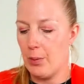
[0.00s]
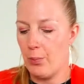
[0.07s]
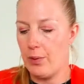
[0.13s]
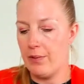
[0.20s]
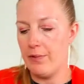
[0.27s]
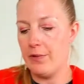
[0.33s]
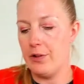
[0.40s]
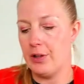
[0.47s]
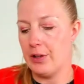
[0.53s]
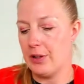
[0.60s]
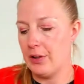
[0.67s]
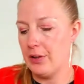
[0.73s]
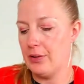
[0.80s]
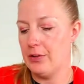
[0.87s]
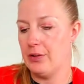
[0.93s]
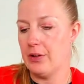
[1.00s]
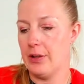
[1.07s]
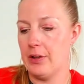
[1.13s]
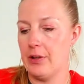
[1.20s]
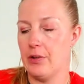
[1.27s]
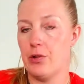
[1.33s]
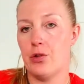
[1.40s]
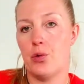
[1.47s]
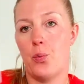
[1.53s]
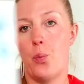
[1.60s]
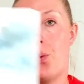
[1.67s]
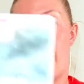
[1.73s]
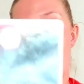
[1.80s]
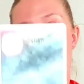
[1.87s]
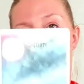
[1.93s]
with the
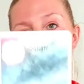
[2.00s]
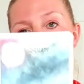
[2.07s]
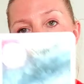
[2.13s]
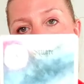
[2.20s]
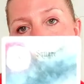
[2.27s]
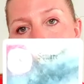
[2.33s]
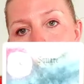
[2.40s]
square,